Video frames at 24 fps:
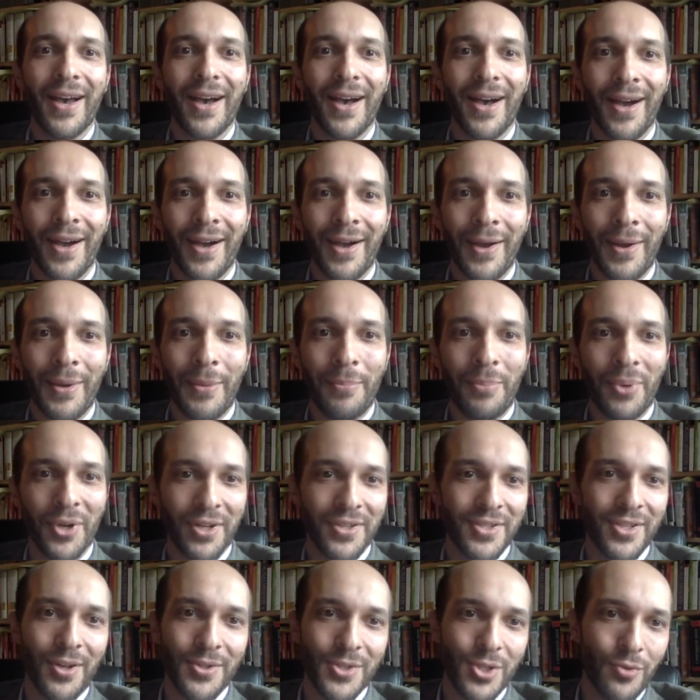Uh, but
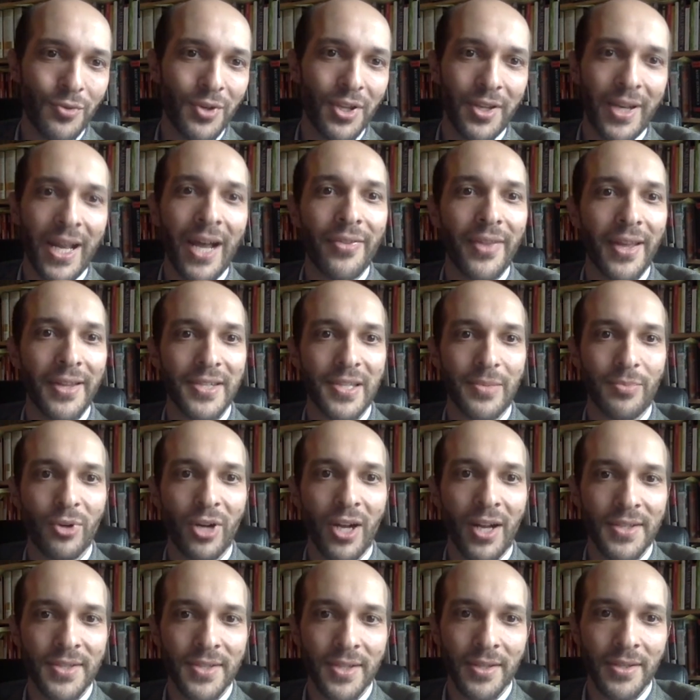it's also really not that
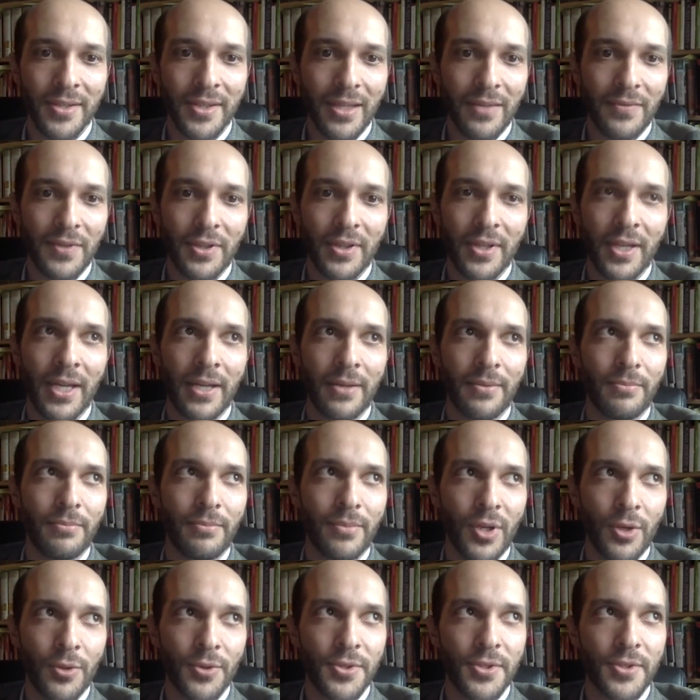surprising given that
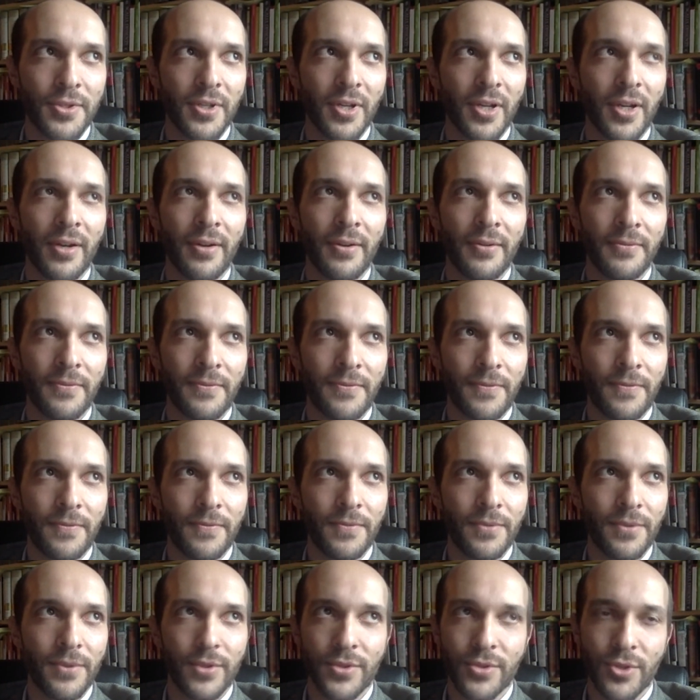most of
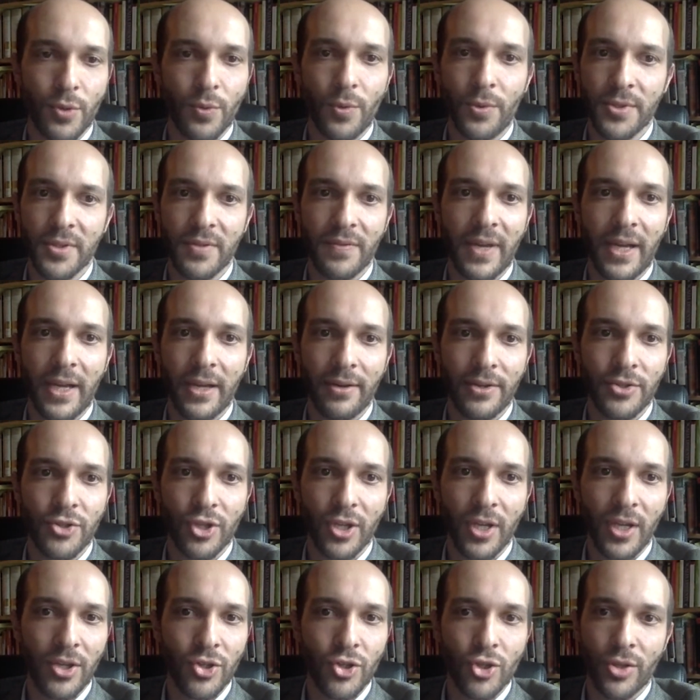the schools of higher
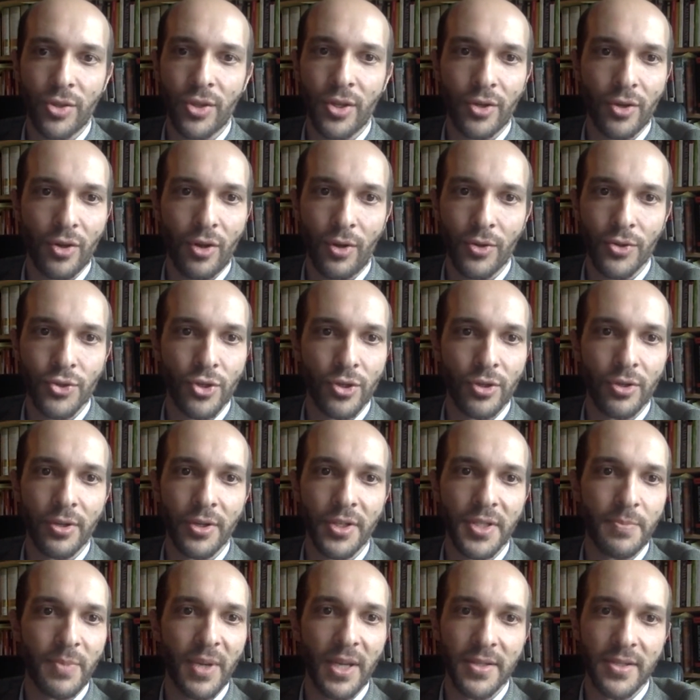education, their culture
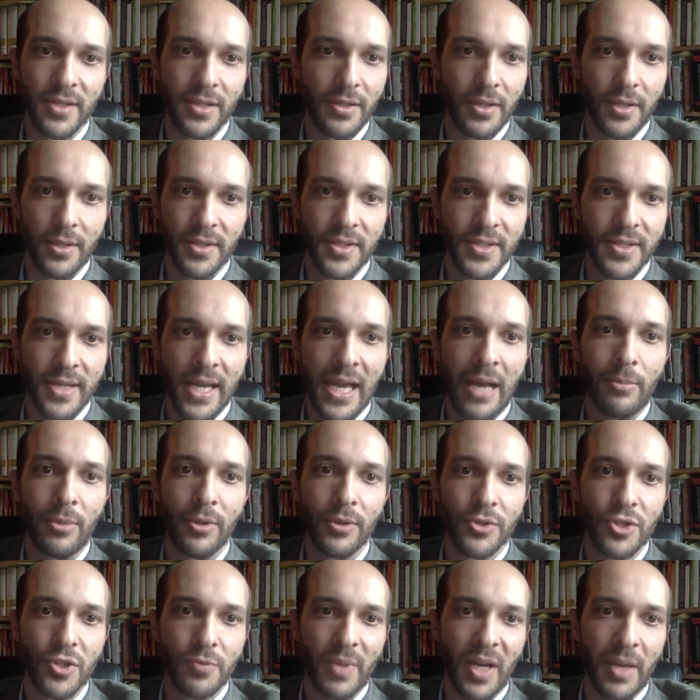is basically
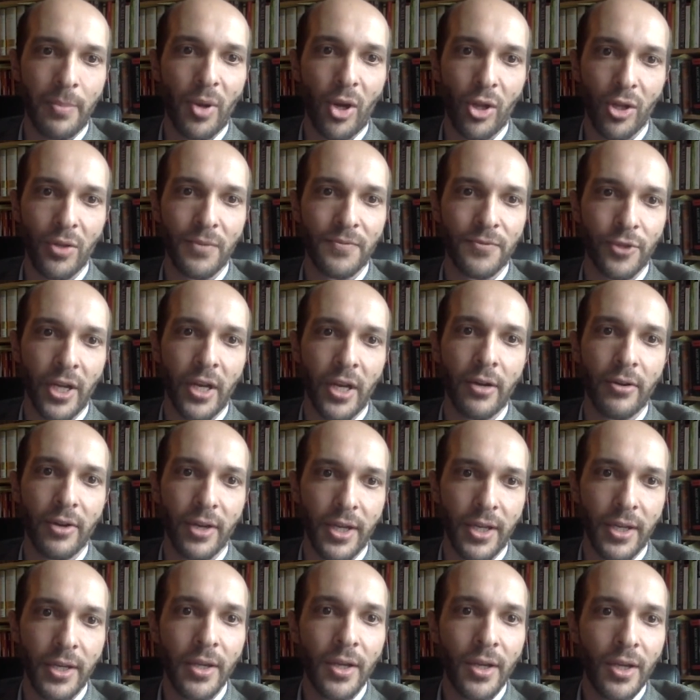established by Paulo
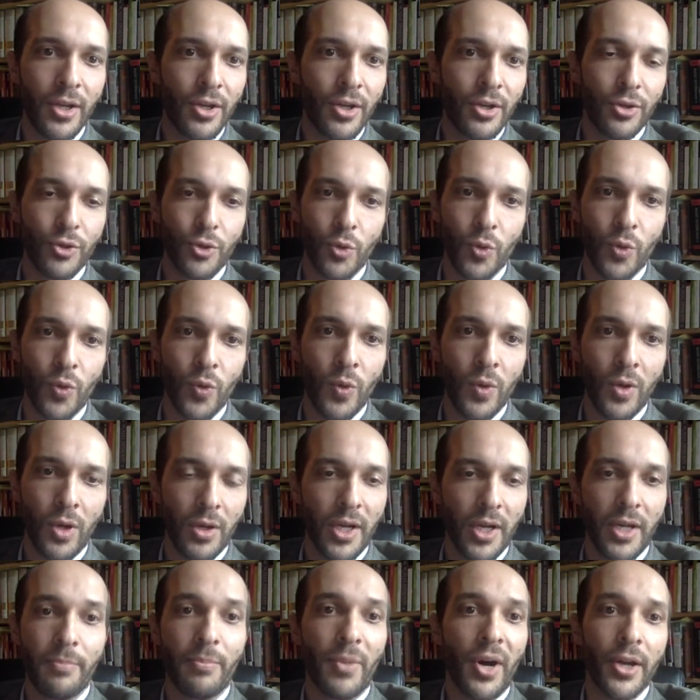Freire, who
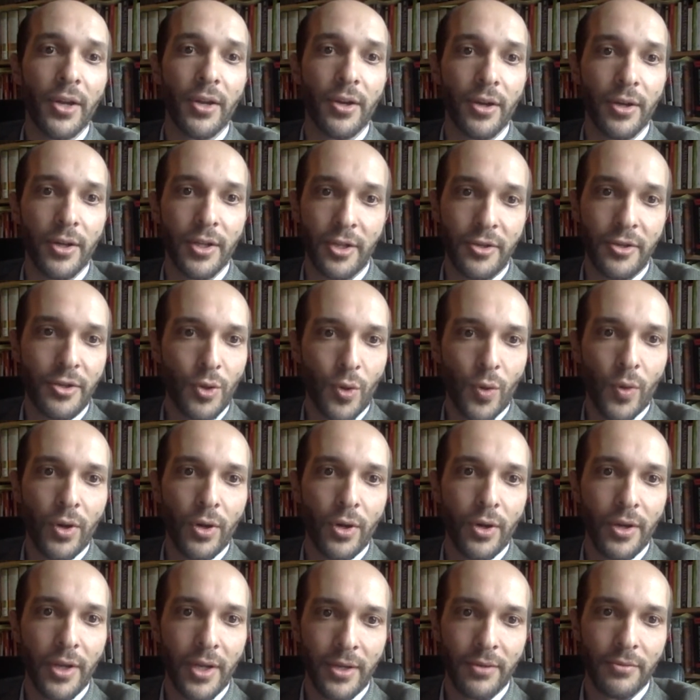admired and
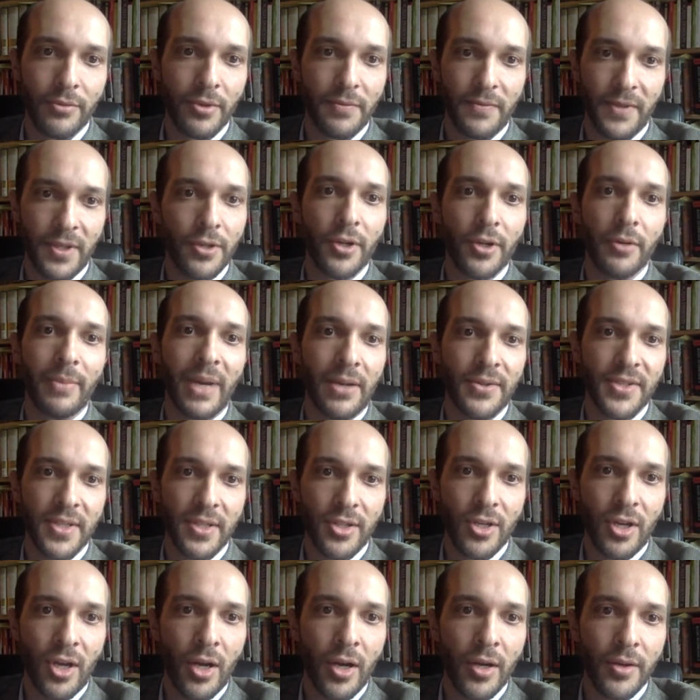adored and revered Mao
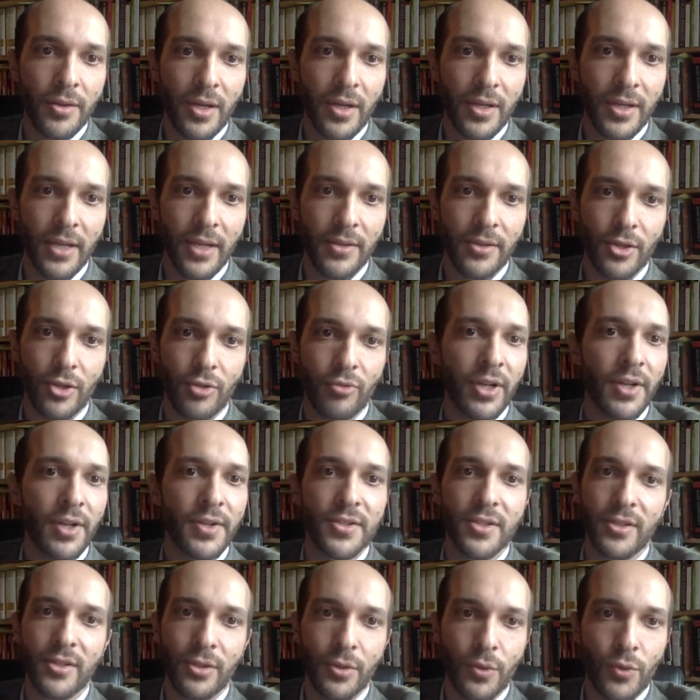Zedong, thought he had the
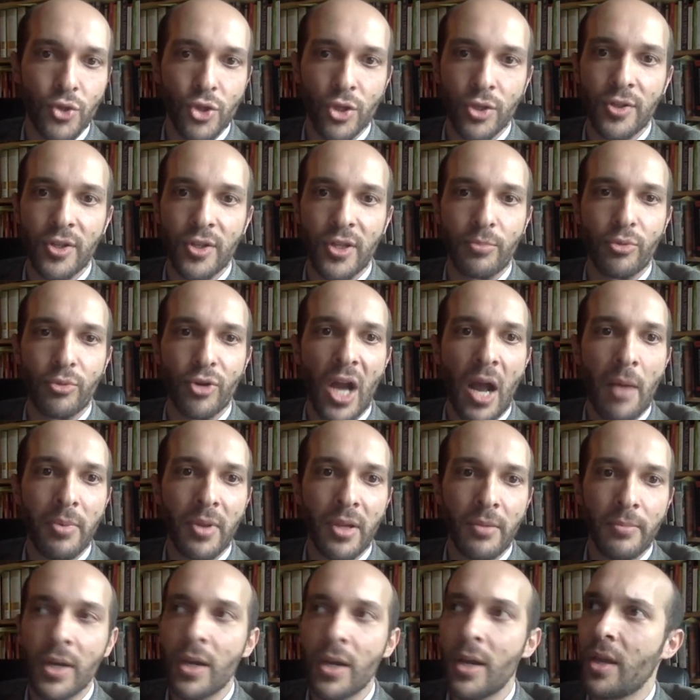greatest solution to the
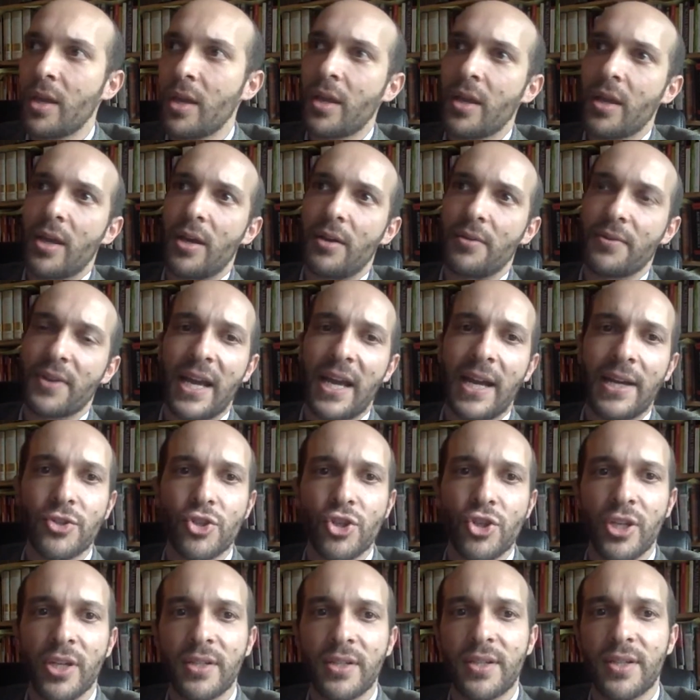problem of
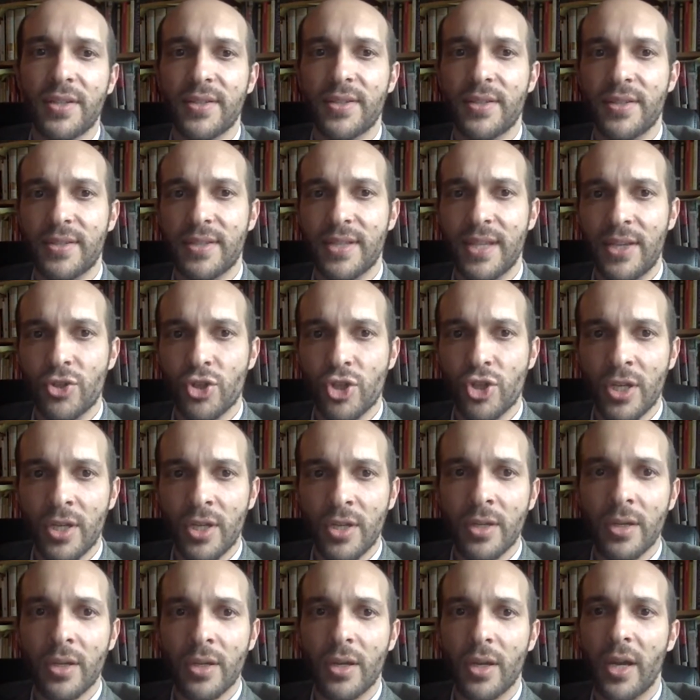
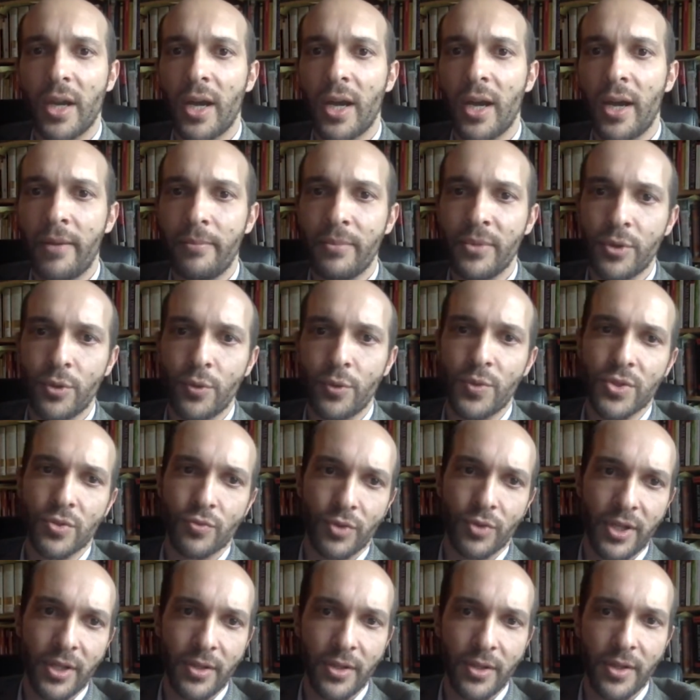conscientization, um, who
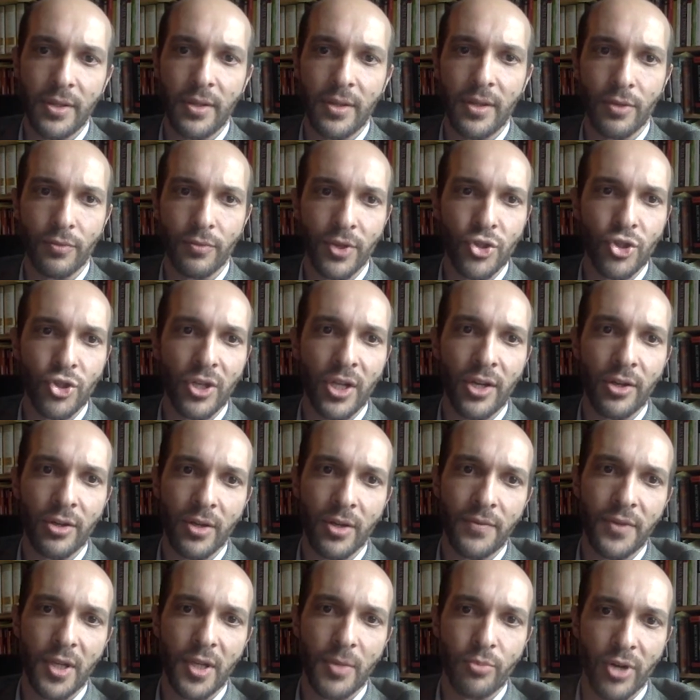was really the originator
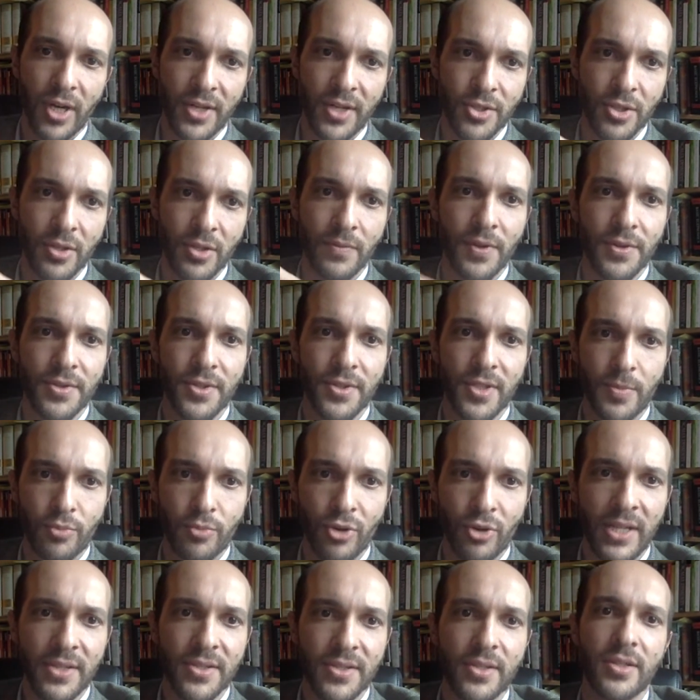of the oppressor versus
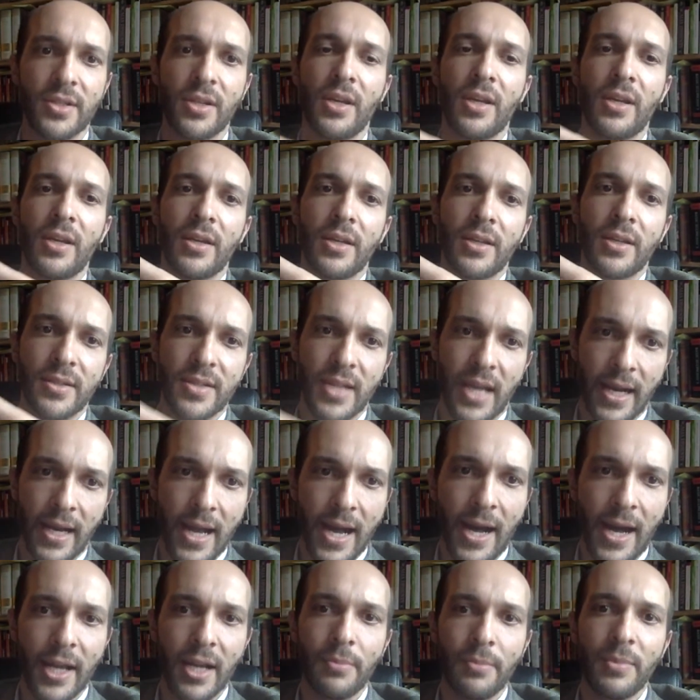oppressed
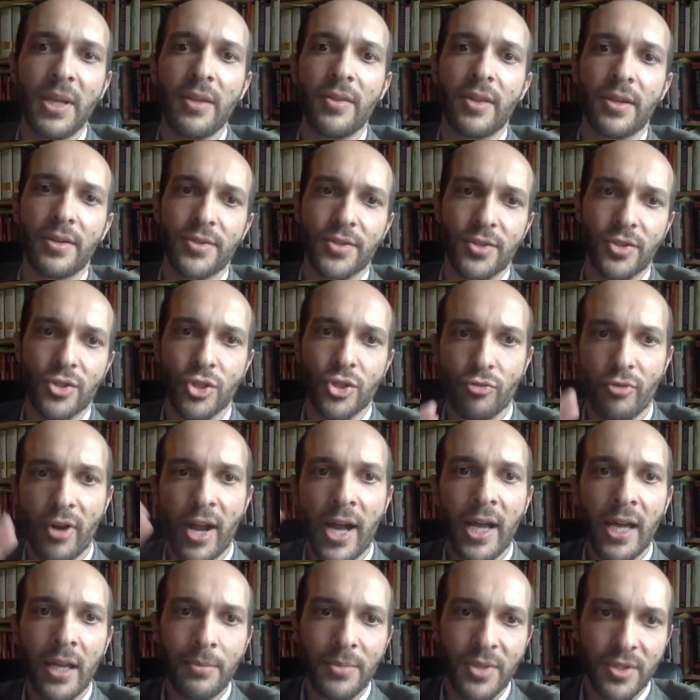dichotomy that is
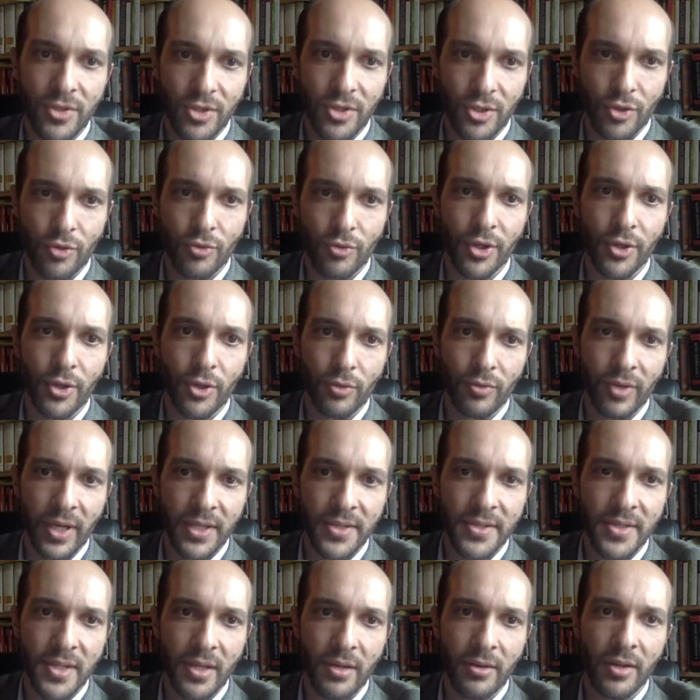ascribed to critical
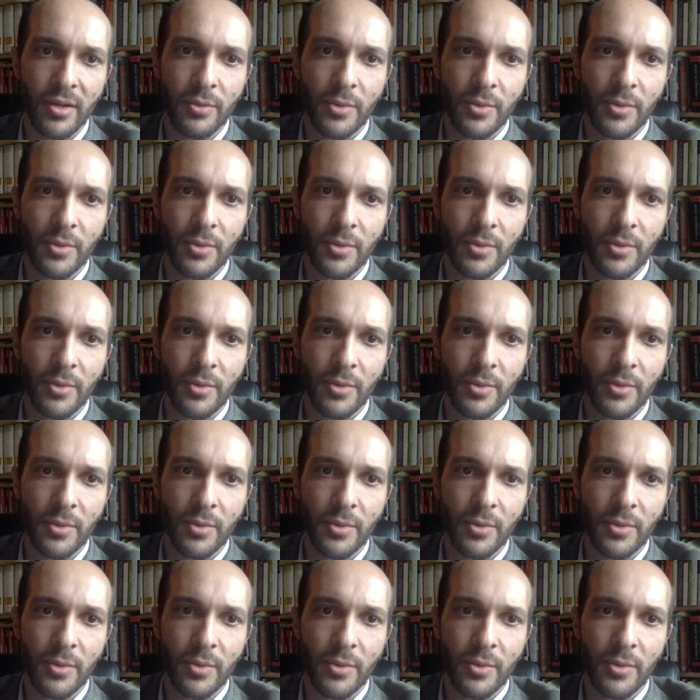race